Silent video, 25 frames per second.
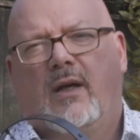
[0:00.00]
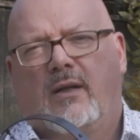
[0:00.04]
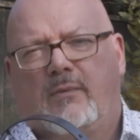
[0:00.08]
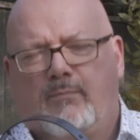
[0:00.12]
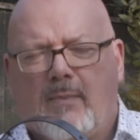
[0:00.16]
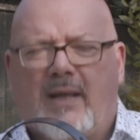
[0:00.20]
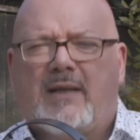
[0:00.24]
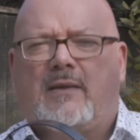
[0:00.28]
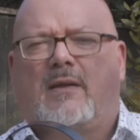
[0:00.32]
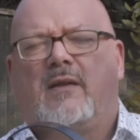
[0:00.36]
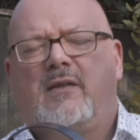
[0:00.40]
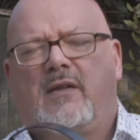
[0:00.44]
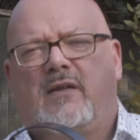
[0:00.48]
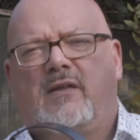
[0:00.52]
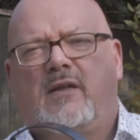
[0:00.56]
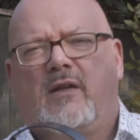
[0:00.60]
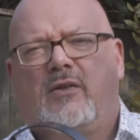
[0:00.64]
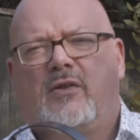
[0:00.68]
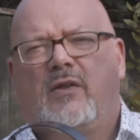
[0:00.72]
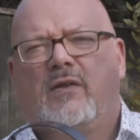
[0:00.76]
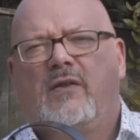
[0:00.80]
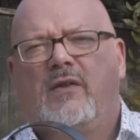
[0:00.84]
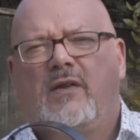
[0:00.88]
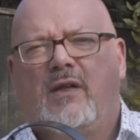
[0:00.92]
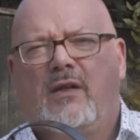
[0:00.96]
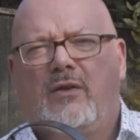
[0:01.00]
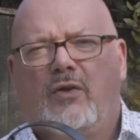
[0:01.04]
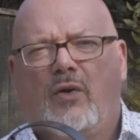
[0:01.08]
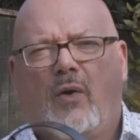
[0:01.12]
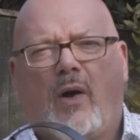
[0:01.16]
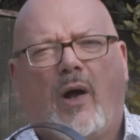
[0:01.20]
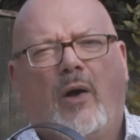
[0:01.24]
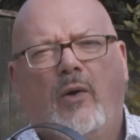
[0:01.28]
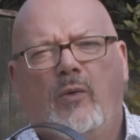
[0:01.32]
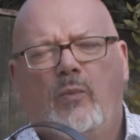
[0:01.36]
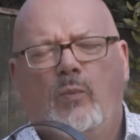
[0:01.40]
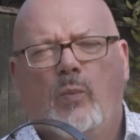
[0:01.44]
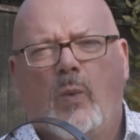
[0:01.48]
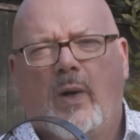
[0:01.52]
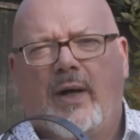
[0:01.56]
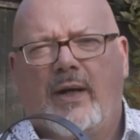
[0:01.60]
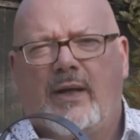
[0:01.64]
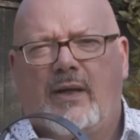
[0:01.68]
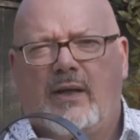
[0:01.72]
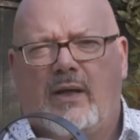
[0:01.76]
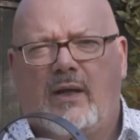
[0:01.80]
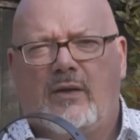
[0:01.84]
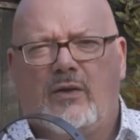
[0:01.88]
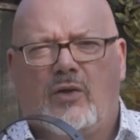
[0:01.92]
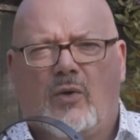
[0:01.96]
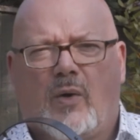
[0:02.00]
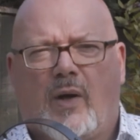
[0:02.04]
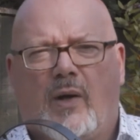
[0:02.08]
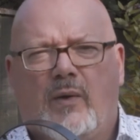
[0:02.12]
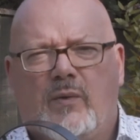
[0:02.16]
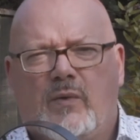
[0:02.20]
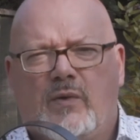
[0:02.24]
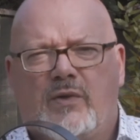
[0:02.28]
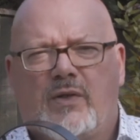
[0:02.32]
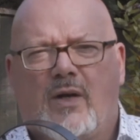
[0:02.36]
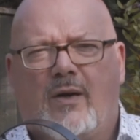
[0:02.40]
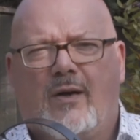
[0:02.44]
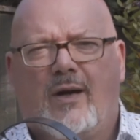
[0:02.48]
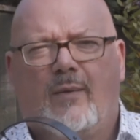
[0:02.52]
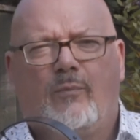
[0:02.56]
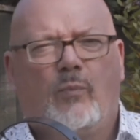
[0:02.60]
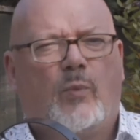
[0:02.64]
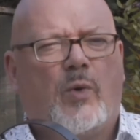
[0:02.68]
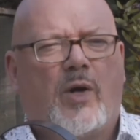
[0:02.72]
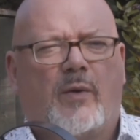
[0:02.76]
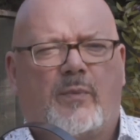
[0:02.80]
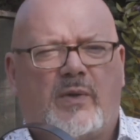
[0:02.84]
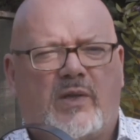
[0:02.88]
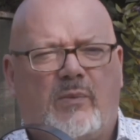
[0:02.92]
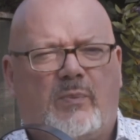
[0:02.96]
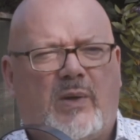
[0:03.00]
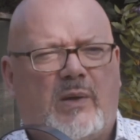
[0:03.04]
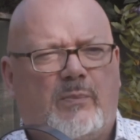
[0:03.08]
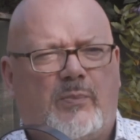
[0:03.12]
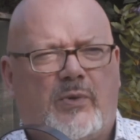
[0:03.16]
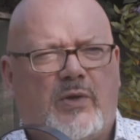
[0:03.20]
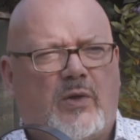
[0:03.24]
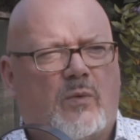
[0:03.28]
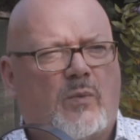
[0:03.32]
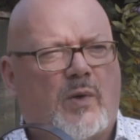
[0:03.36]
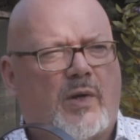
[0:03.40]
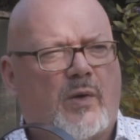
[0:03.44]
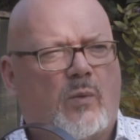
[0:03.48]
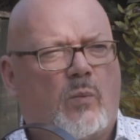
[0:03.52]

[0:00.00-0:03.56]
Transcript: make the decisions in your own way, in your own time, work with the people you want to